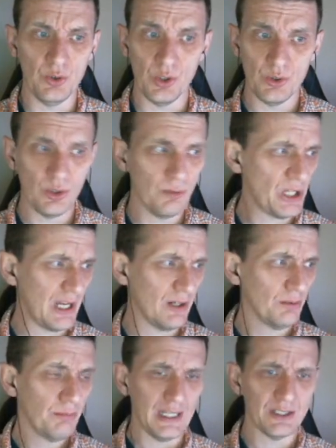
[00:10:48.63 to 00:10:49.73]
YouTube channel
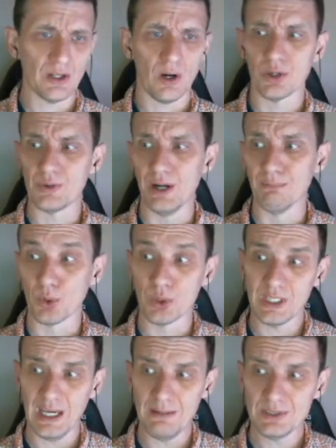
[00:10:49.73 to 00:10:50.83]
based all around board
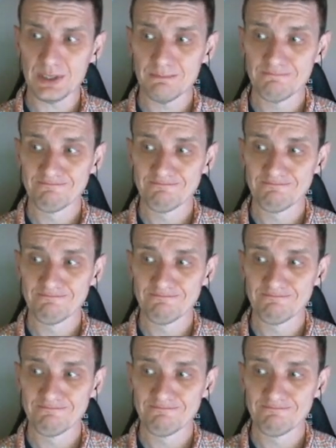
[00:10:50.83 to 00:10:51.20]
games.